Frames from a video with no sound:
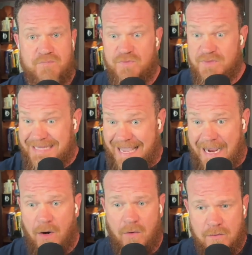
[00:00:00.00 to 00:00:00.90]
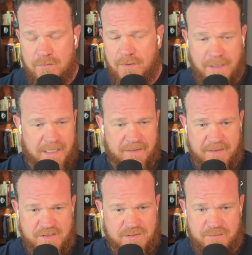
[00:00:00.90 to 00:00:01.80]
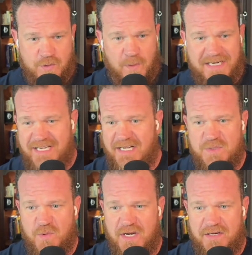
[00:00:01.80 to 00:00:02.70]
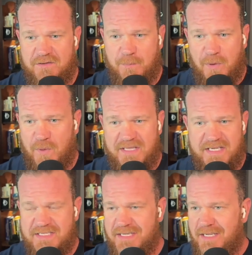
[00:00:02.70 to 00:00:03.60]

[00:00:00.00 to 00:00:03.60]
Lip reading: Now, again, this 2010 is when I deployed this.